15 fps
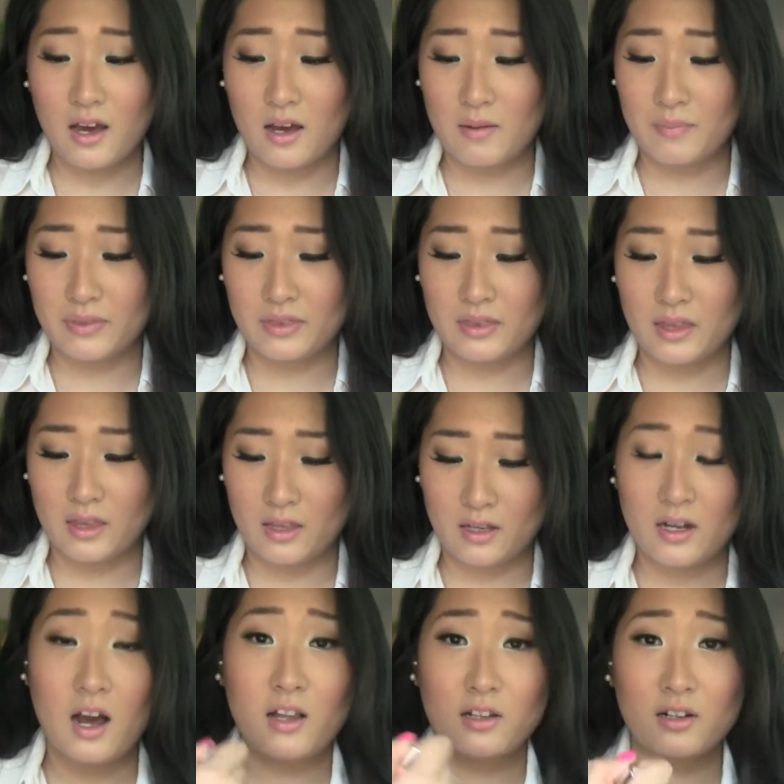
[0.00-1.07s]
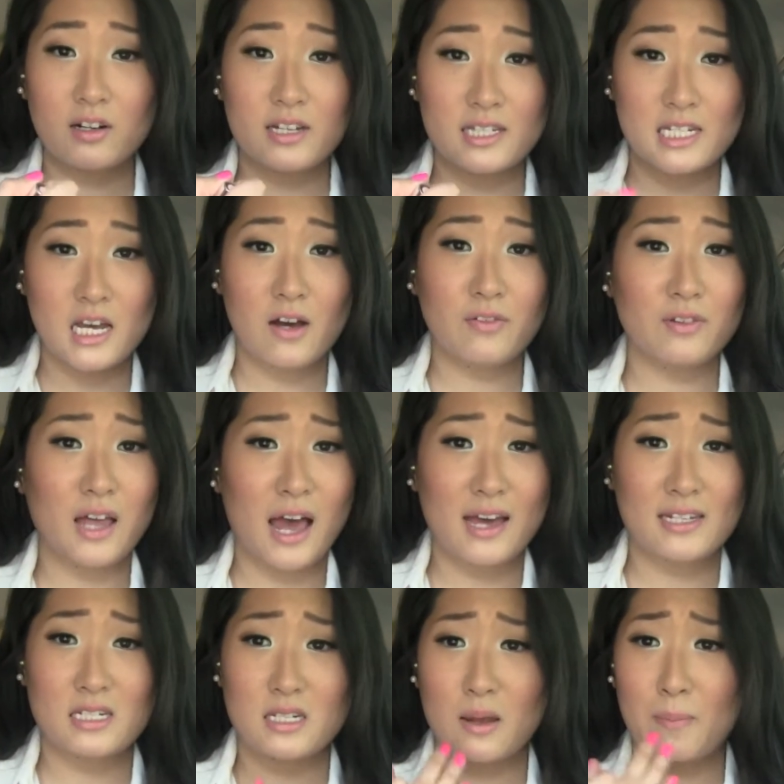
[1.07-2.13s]
Um, the color itself
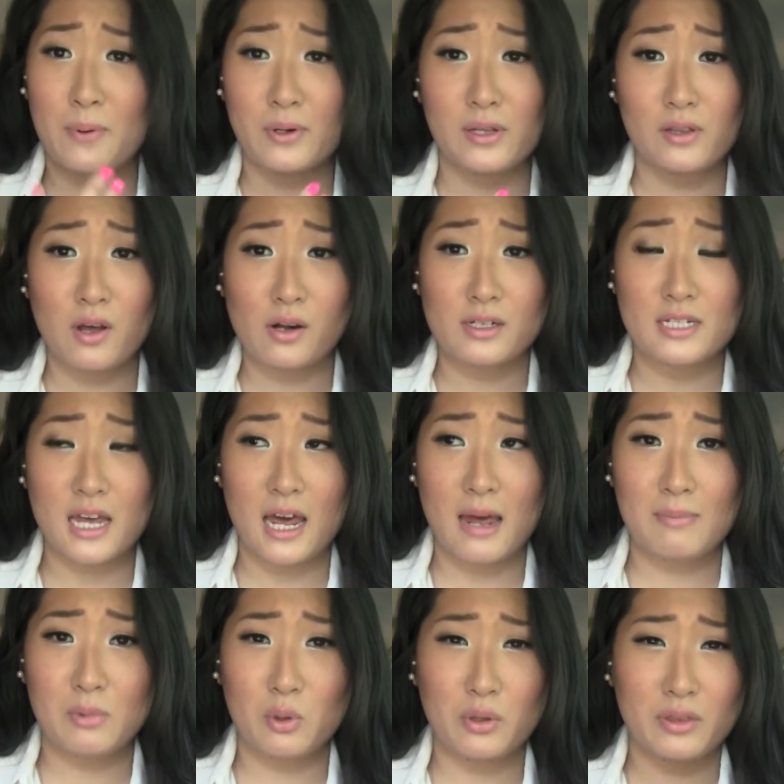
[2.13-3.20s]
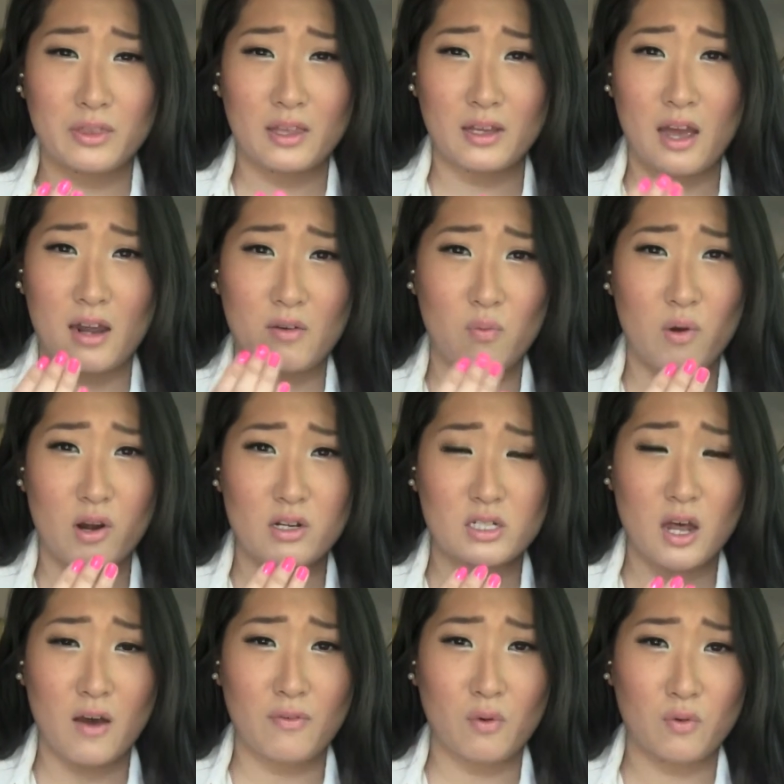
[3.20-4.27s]
lasts a pretty long time. The only thing that kind of
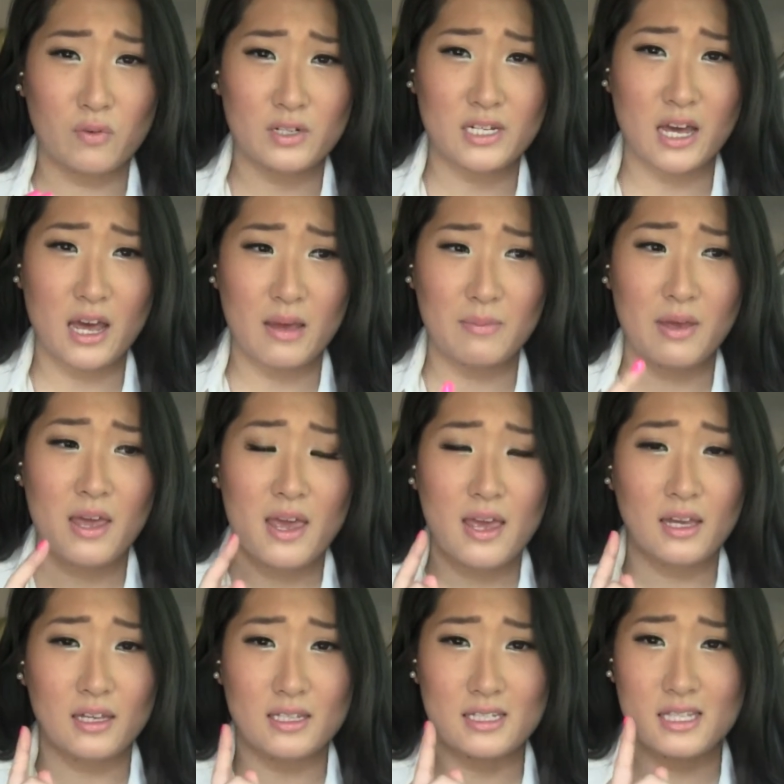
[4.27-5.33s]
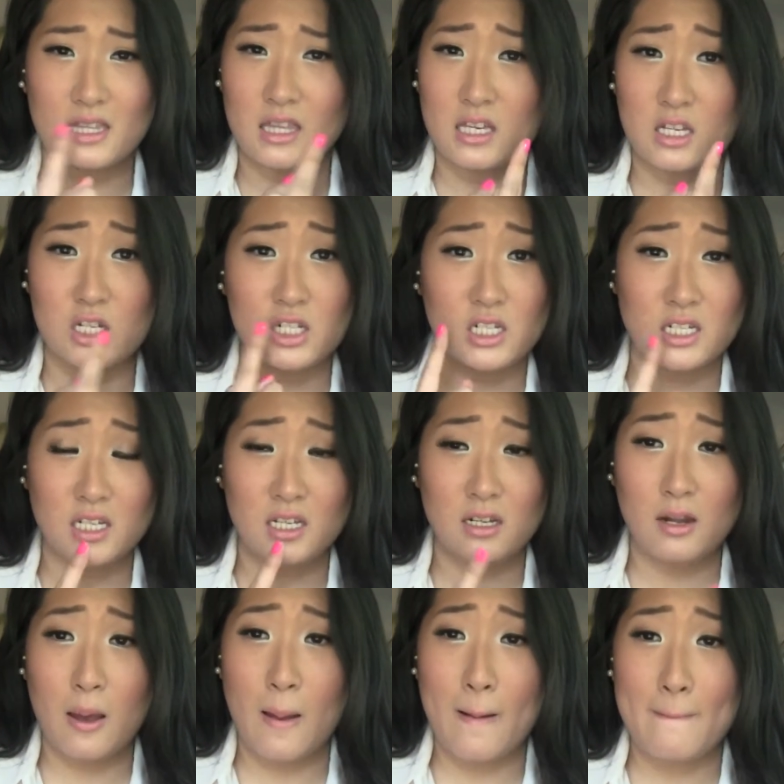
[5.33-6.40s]
wears off over time is the
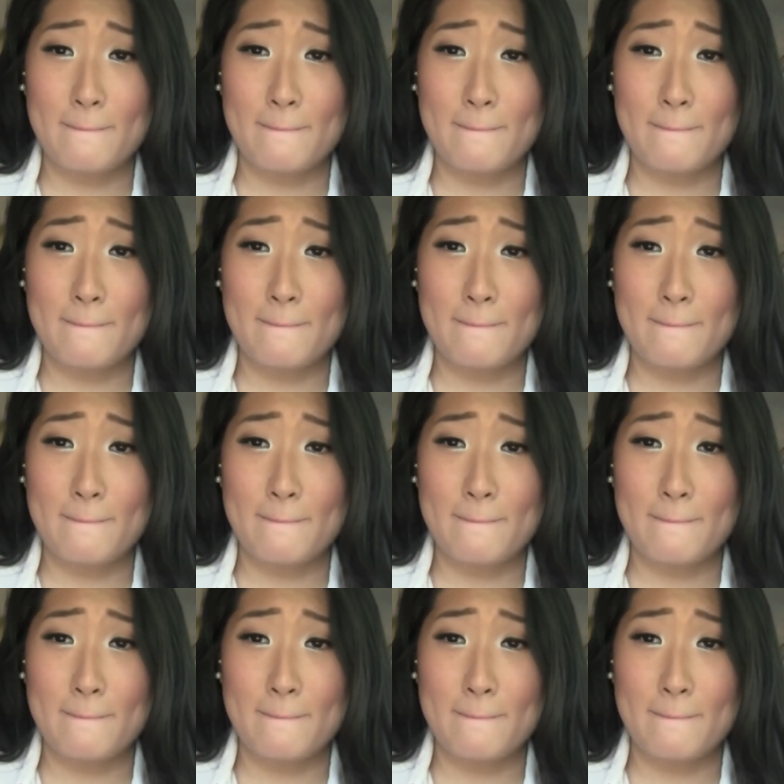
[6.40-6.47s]
sheen